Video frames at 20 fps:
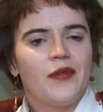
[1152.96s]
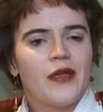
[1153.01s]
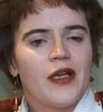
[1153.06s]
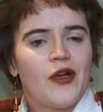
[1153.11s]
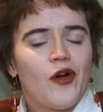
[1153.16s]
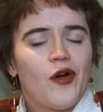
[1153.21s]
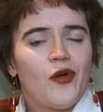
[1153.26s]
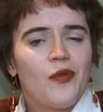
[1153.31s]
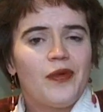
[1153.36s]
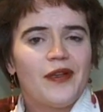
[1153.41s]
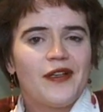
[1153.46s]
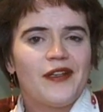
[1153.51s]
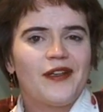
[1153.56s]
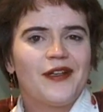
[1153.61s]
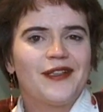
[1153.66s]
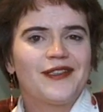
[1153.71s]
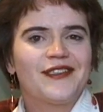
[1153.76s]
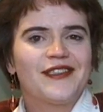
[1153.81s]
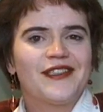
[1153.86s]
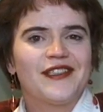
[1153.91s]
We are open
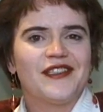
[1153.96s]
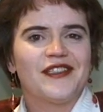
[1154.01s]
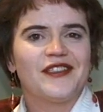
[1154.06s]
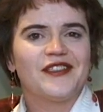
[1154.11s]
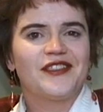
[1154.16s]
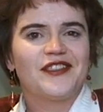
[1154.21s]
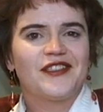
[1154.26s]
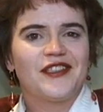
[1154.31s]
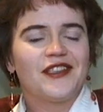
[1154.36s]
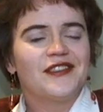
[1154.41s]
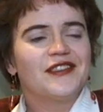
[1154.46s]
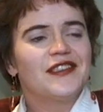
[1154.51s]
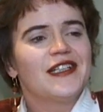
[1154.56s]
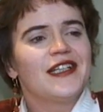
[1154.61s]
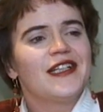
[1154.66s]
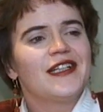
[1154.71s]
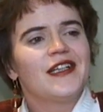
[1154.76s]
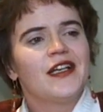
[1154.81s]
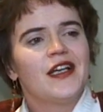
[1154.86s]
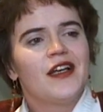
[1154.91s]
on
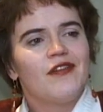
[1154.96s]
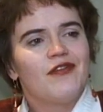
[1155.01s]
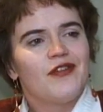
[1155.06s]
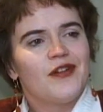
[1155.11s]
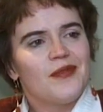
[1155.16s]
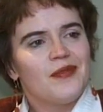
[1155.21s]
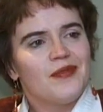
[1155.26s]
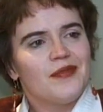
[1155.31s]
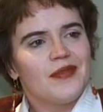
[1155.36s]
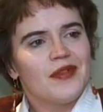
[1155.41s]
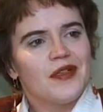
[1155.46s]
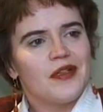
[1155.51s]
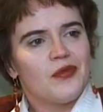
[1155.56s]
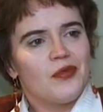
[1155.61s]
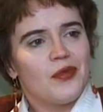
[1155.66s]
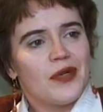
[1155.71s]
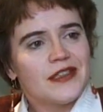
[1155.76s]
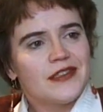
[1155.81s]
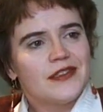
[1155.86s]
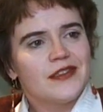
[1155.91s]
Sunday
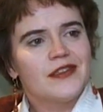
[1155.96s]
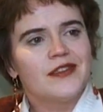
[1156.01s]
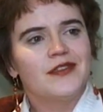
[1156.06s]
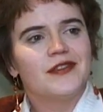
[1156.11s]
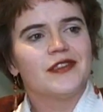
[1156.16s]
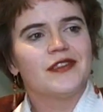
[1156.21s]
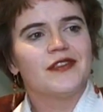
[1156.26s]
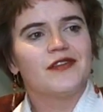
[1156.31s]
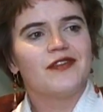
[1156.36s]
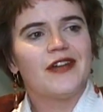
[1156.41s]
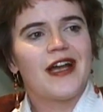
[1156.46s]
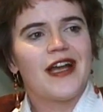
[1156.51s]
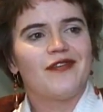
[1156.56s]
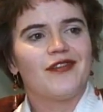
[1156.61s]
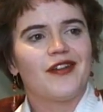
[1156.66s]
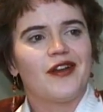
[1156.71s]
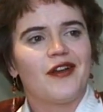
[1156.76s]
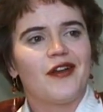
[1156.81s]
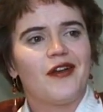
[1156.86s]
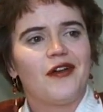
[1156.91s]
from 1 until
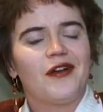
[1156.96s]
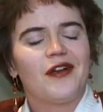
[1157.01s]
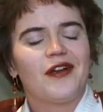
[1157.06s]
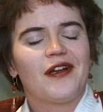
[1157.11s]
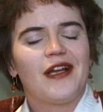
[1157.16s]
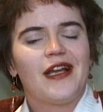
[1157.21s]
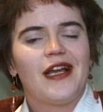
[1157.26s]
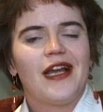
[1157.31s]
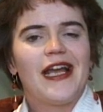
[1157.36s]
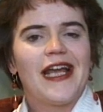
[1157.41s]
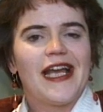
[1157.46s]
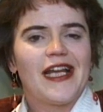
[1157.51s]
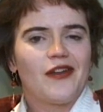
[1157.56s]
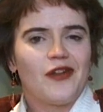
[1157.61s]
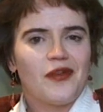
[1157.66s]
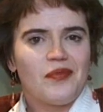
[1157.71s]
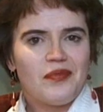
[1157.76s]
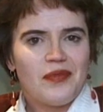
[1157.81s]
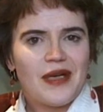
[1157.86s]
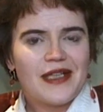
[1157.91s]
5 o'clock,
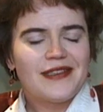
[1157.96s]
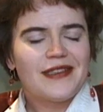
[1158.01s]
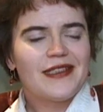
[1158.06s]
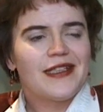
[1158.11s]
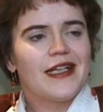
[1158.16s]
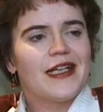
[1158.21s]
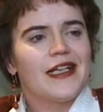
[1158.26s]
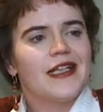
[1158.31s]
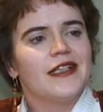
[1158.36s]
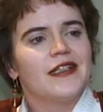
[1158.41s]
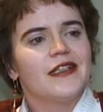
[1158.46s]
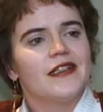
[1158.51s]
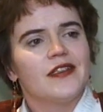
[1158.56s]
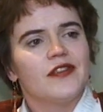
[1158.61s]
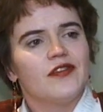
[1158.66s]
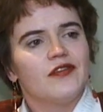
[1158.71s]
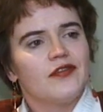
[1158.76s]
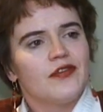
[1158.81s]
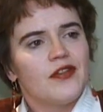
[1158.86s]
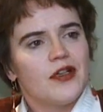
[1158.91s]
and on
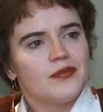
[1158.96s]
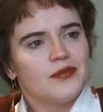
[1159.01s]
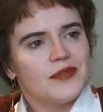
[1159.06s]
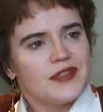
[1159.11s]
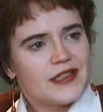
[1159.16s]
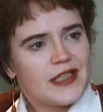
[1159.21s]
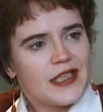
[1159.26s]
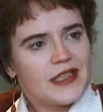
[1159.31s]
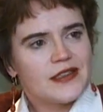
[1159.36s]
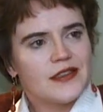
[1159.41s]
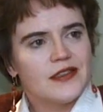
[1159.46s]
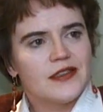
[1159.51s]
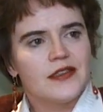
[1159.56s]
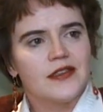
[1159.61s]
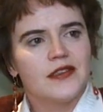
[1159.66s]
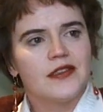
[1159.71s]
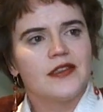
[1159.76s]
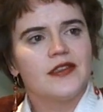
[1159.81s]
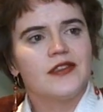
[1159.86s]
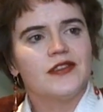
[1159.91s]
Monday from
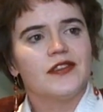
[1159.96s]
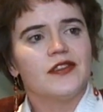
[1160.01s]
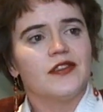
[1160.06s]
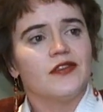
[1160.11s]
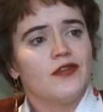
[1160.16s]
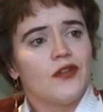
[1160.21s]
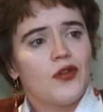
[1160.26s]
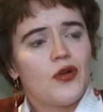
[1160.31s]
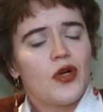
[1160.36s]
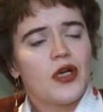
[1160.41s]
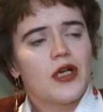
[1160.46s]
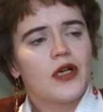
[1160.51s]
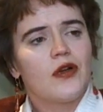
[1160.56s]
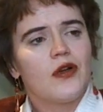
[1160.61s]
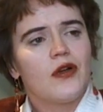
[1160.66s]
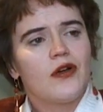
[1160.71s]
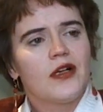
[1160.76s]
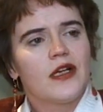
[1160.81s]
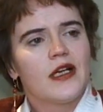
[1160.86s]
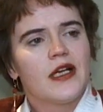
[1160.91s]
10 until 4
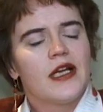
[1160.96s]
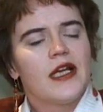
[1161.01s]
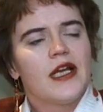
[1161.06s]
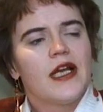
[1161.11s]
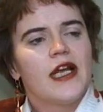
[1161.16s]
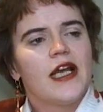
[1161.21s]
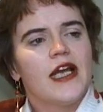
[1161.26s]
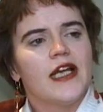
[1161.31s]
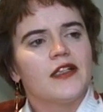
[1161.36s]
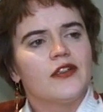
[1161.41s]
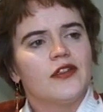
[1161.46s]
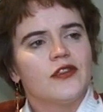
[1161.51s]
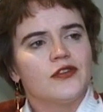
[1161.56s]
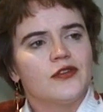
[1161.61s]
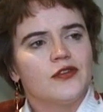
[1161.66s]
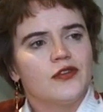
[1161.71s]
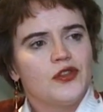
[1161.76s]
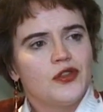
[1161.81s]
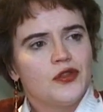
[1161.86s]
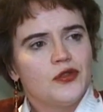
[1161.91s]
o'clock, and
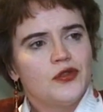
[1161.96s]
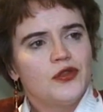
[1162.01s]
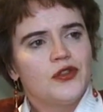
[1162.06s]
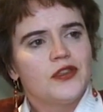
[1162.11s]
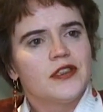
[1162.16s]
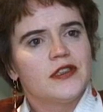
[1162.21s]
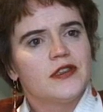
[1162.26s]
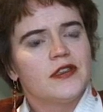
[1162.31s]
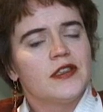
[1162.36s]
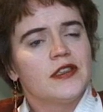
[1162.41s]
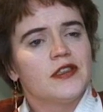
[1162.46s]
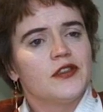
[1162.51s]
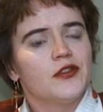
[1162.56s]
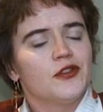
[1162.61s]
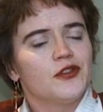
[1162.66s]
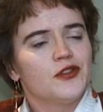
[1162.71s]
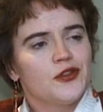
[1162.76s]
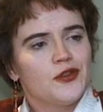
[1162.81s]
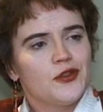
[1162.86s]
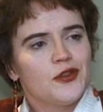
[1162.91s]
on Tuesday
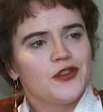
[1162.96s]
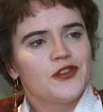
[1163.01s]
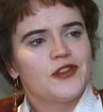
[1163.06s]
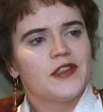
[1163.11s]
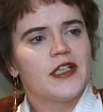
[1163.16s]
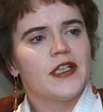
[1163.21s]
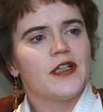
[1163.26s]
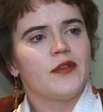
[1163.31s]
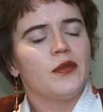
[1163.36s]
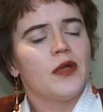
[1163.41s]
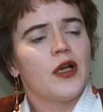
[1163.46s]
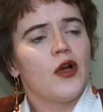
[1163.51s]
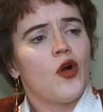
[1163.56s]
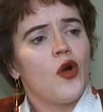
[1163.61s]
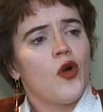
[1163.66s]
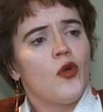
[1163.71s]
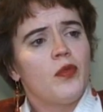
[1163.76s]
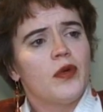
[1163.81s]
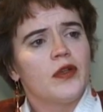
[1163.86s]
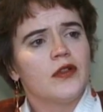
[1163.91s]
until Thursday we are
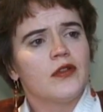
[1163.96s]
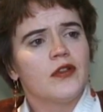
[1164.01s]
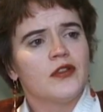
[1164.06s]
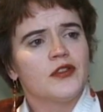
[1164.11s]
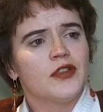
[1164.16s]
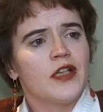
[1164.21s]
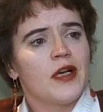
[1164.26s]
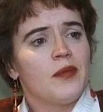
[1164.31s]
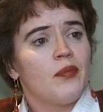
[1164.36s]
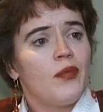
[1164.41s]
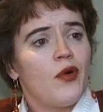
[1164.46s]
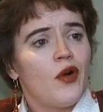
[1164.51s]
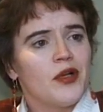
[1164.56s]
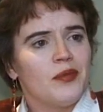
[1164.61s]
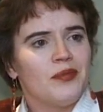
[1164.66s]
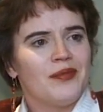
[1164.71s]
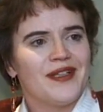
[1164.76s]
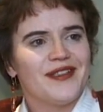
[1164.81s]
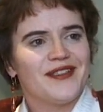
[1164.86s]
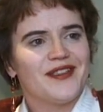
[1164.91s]
open on
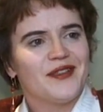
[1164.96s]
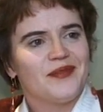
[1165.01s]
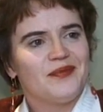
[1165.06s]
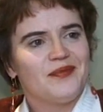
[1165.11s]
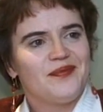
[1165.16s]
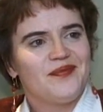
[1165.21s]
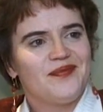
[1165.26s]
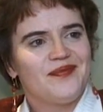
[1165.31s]
appointment.